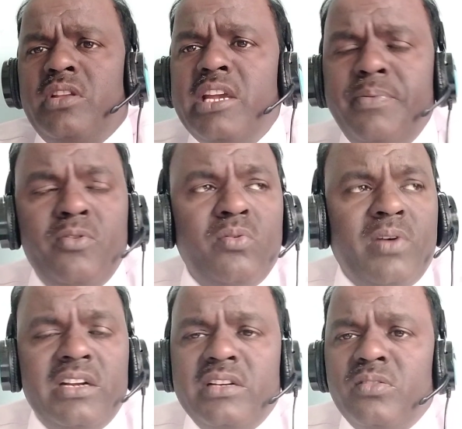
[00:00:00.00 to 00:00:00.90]
If you
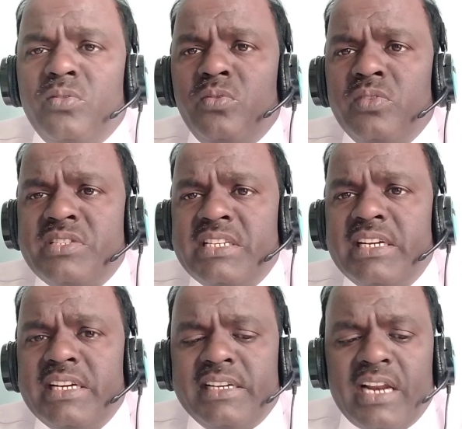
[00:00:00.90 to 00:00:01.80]
want to
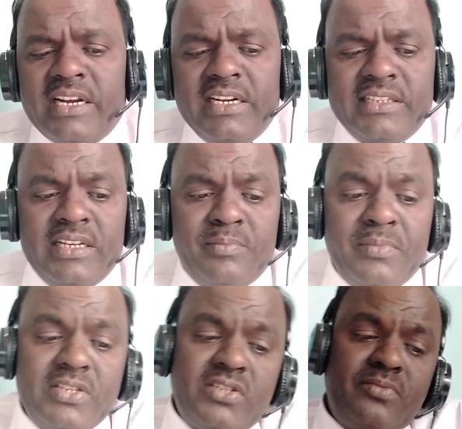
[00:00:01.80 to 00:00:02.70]
set a target, then
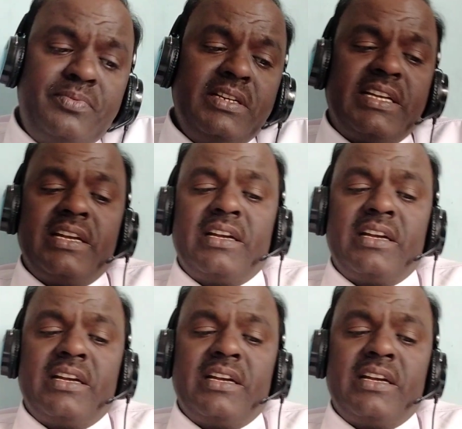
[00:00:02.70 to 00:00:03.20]
must be